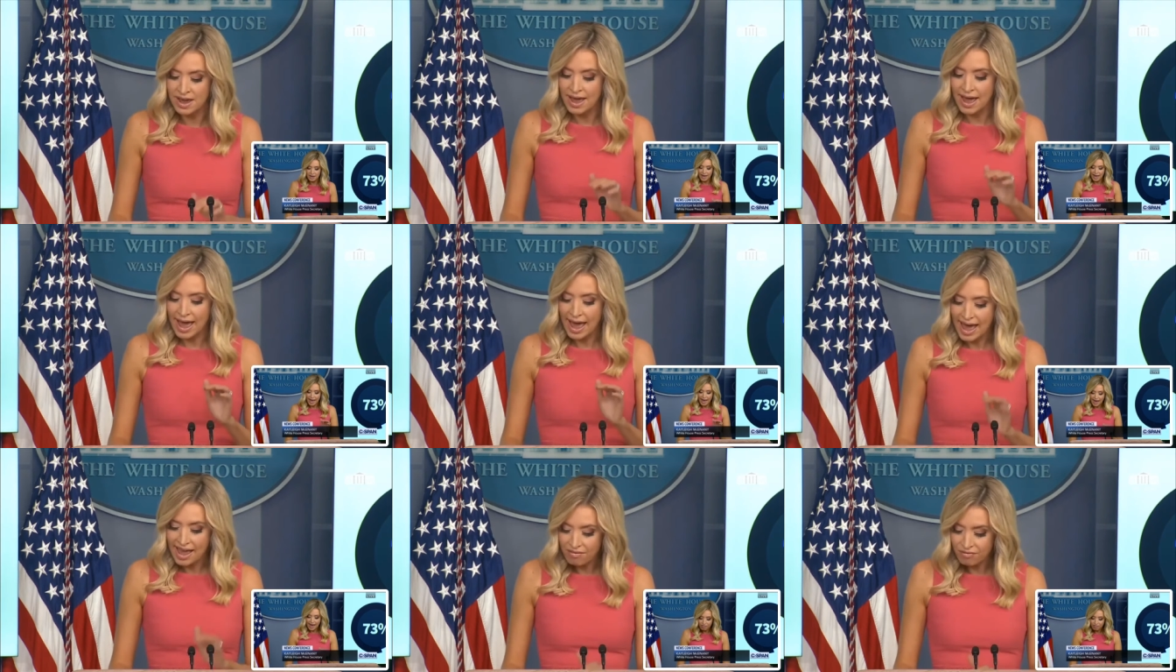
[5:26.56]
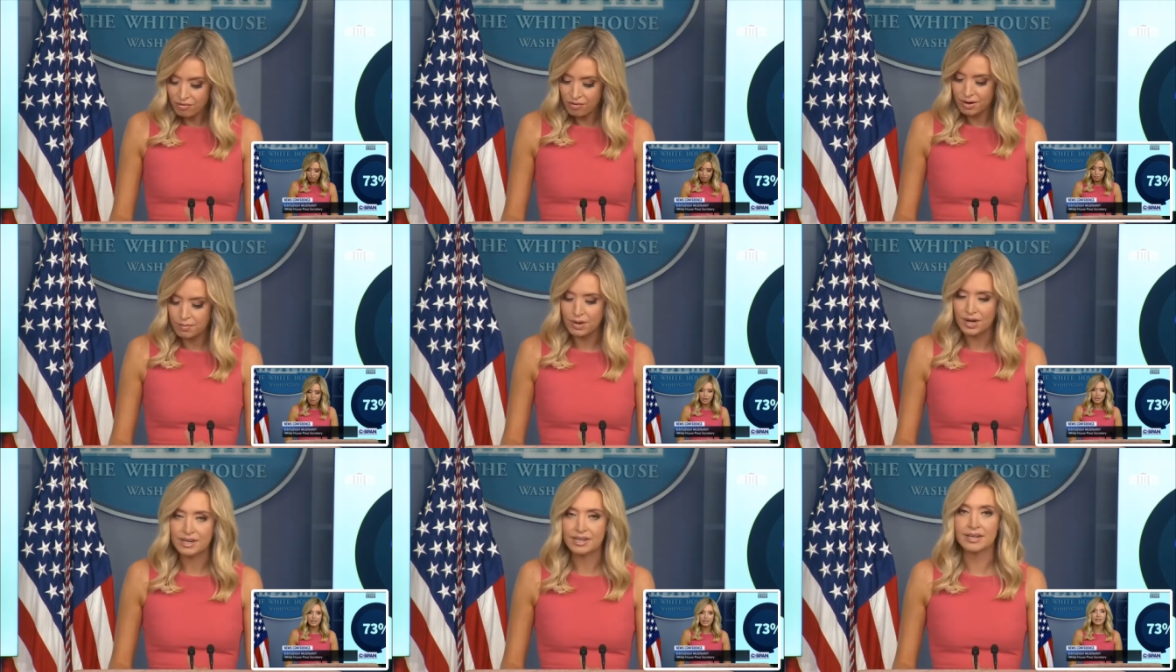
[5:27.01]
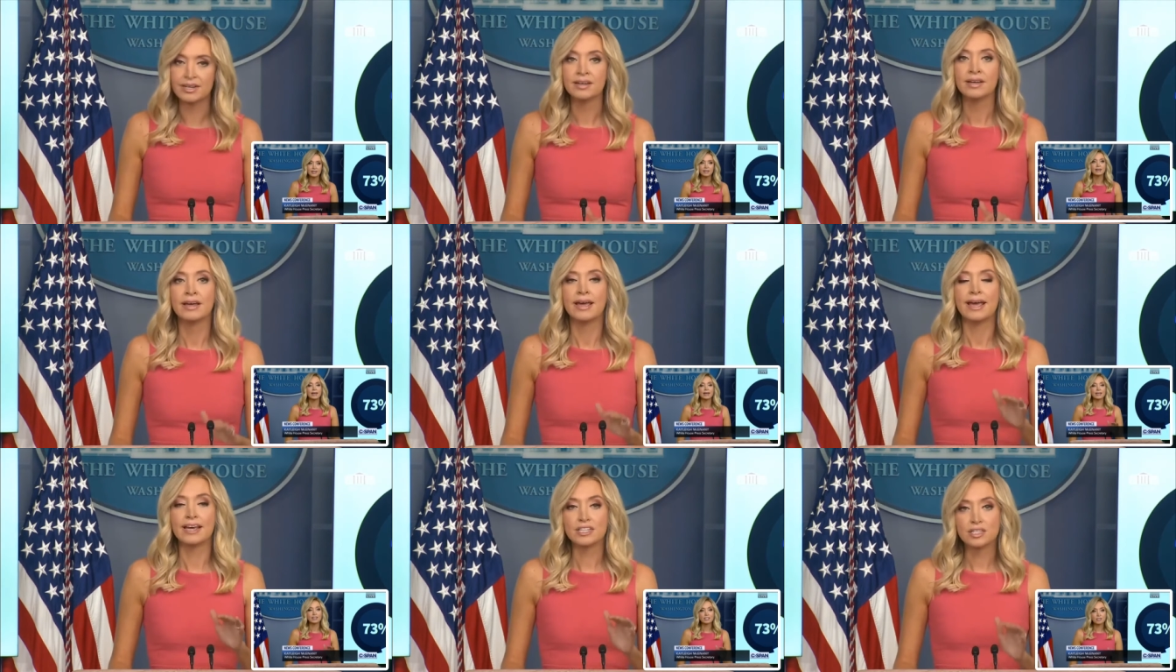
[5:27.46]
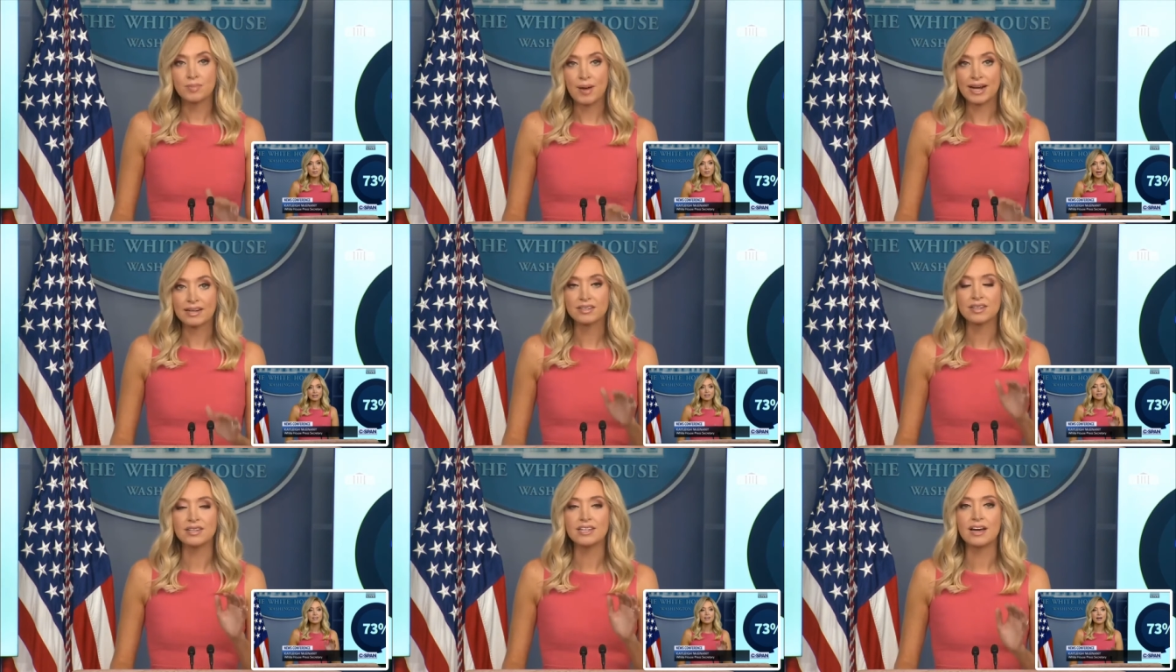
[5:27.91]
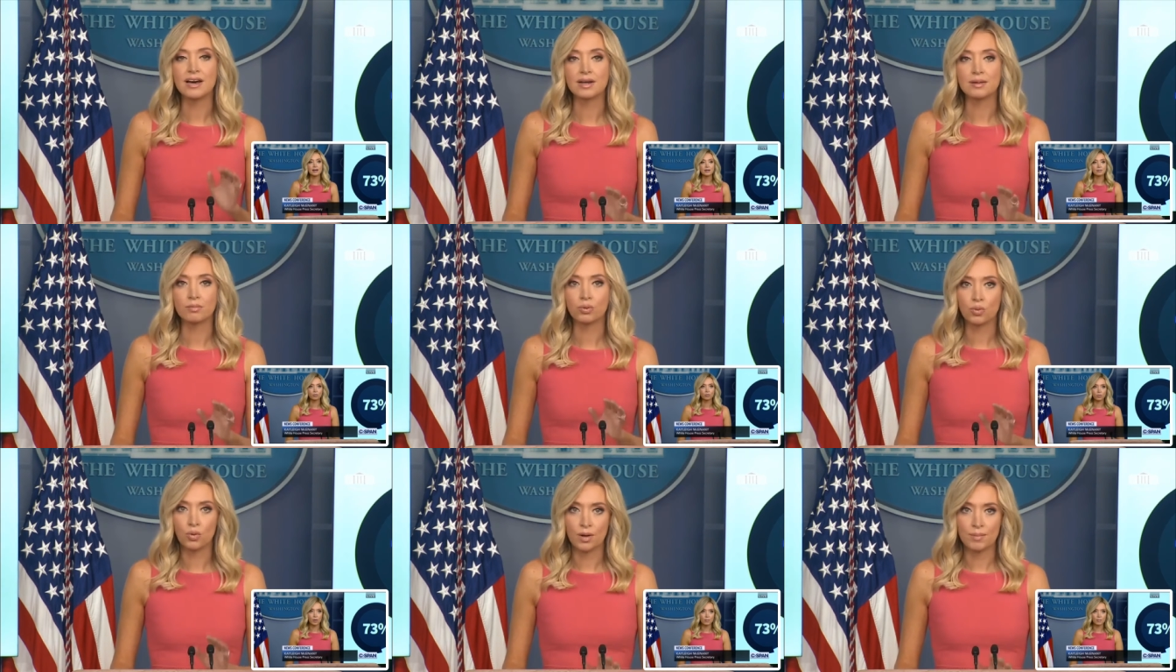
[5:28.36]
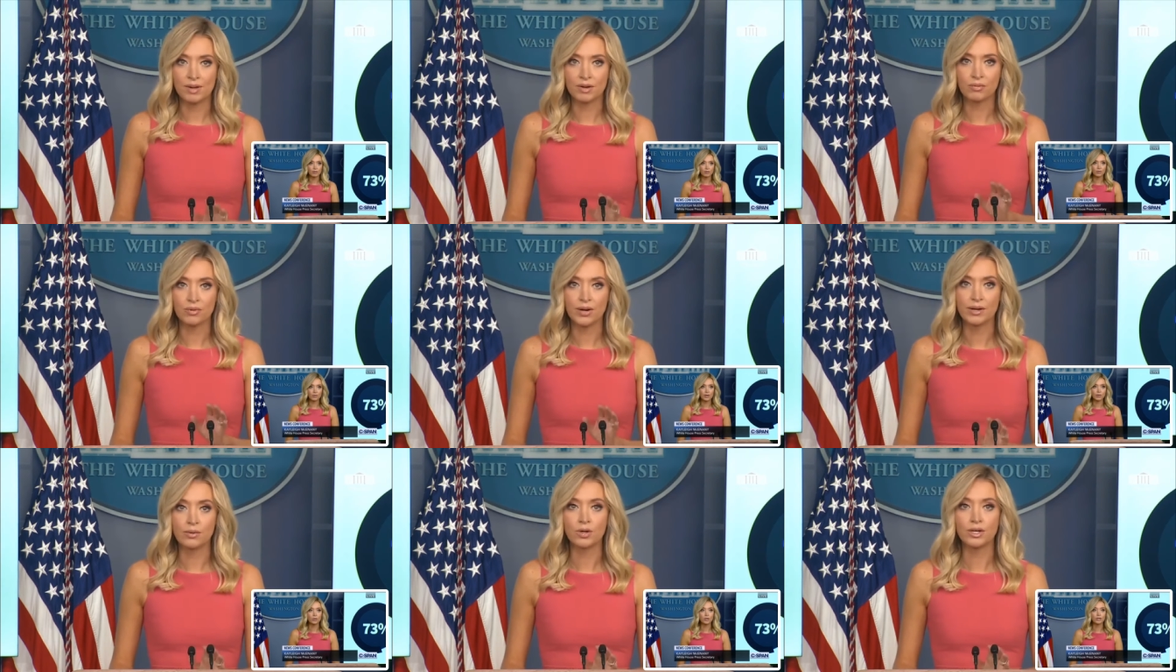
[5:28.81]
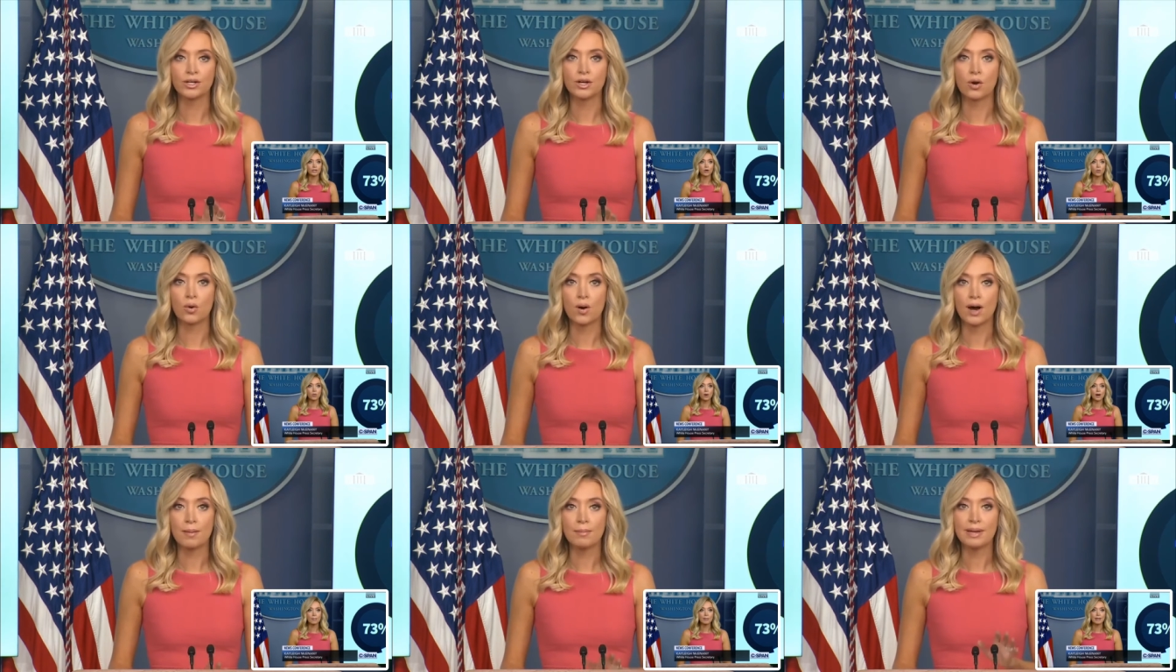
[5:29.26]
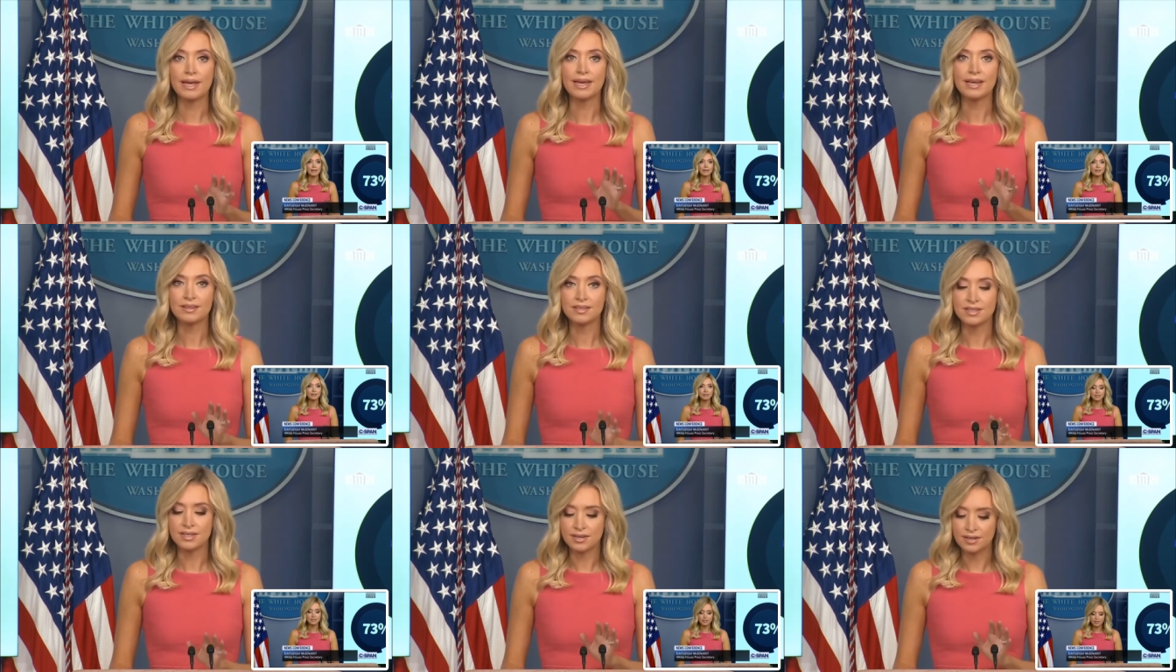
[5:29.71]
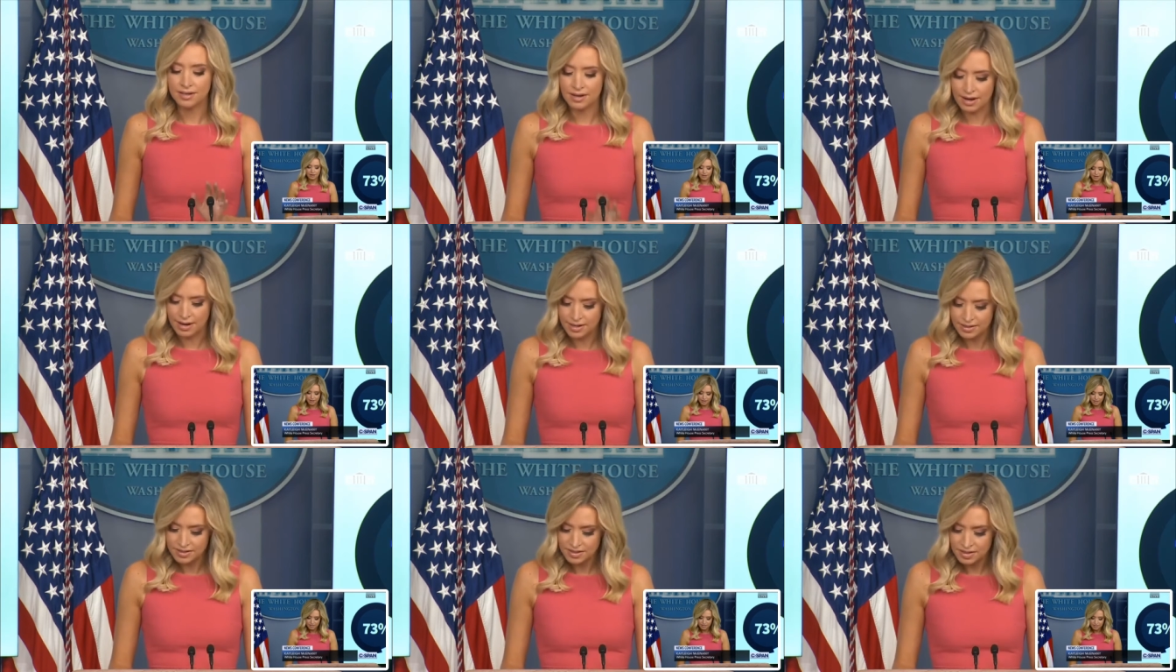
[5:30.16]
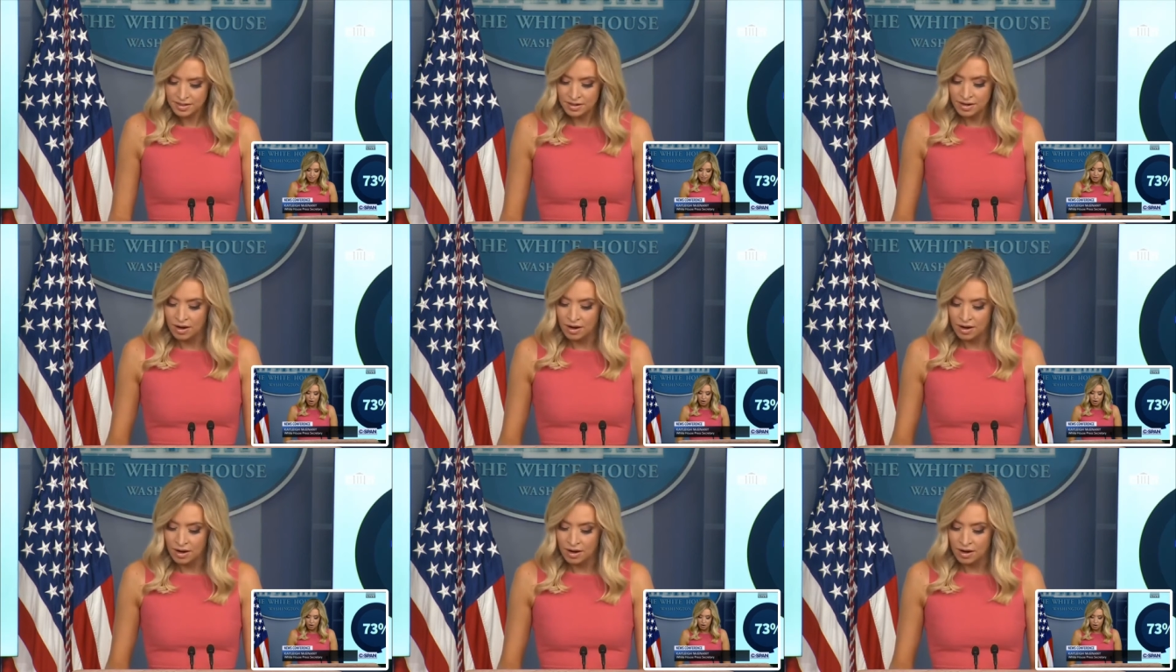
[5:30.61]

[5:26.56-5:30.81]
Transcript: everybody expected the unemployment rate would go up. It did not.